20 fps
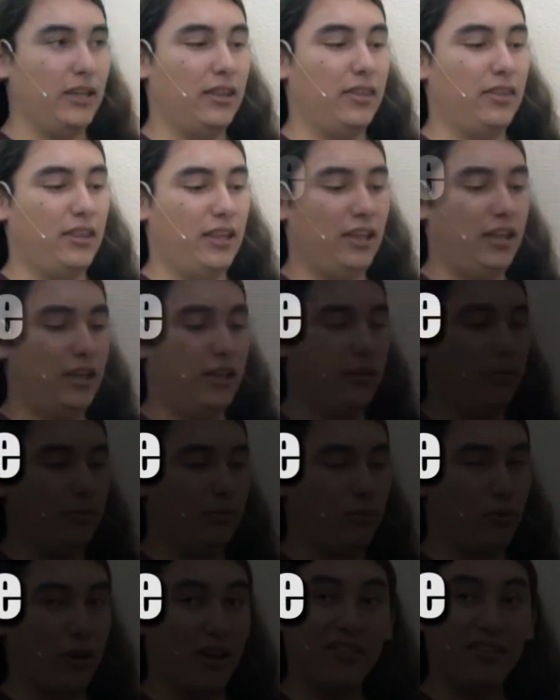the
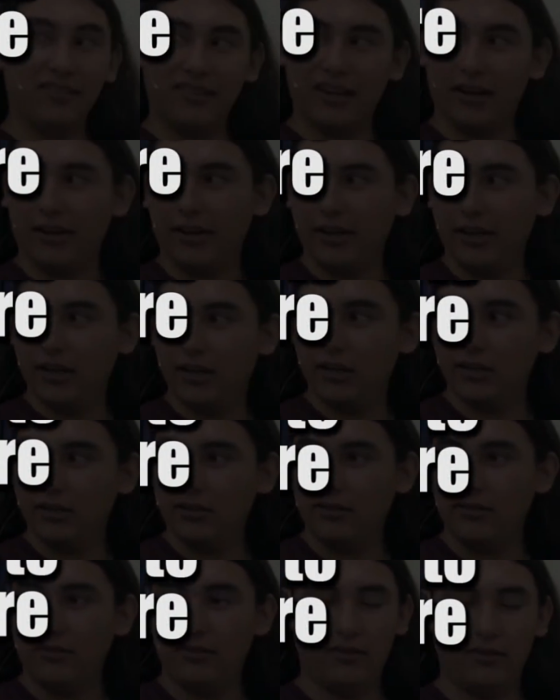breast area,
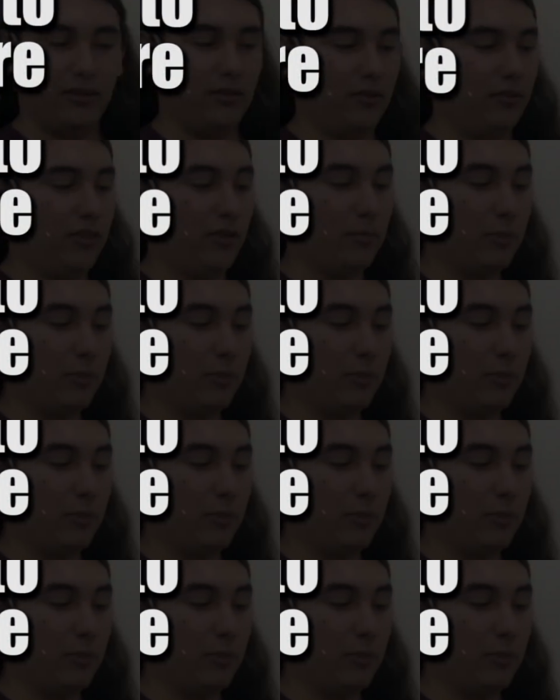so the